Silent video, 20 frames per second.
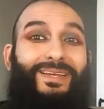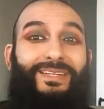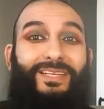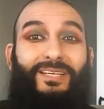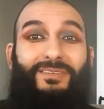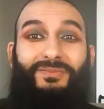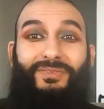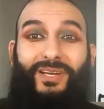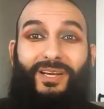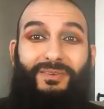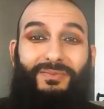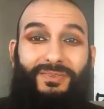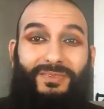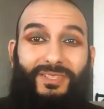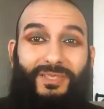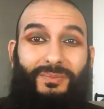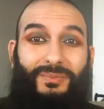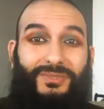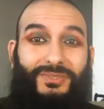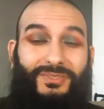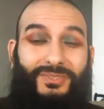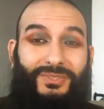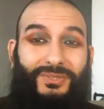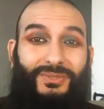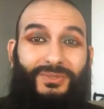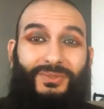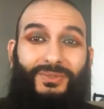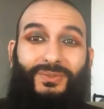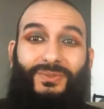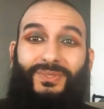Now for outfit number
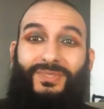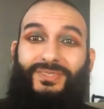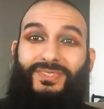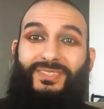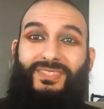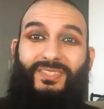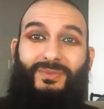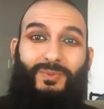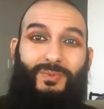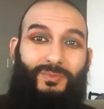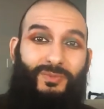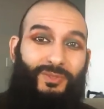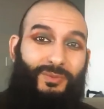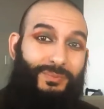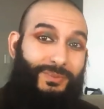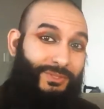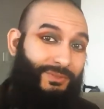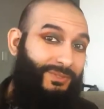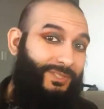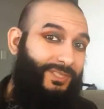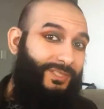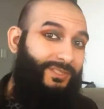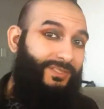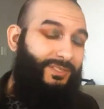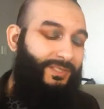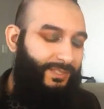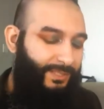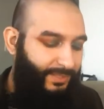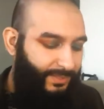two, this is a little bit more muted,